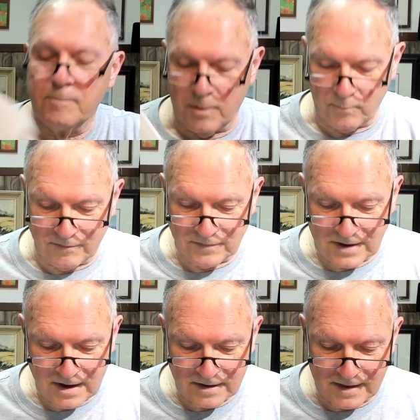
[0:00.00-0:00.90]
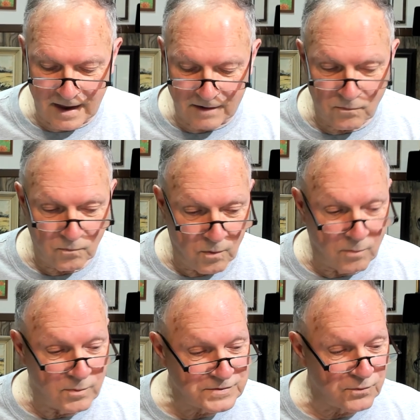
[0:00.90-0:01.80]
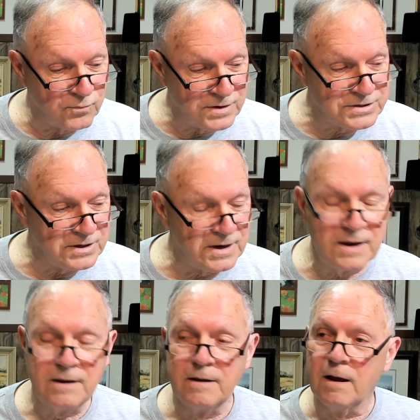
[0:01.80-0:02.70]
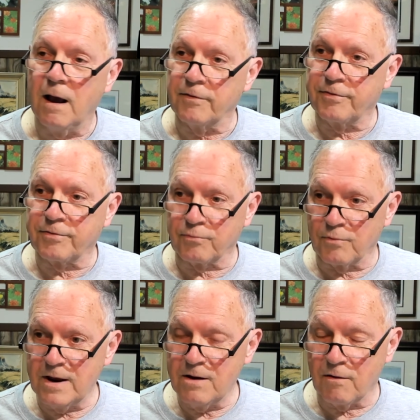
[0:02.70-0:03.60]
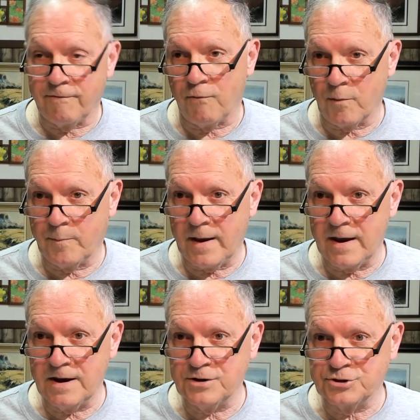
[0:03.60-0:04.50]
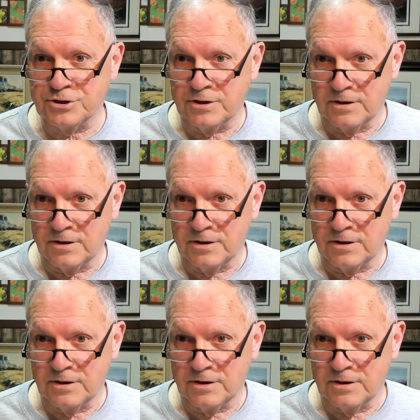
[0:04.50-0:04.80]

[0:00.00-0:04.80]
But we've taken that, what was originally a three or four page,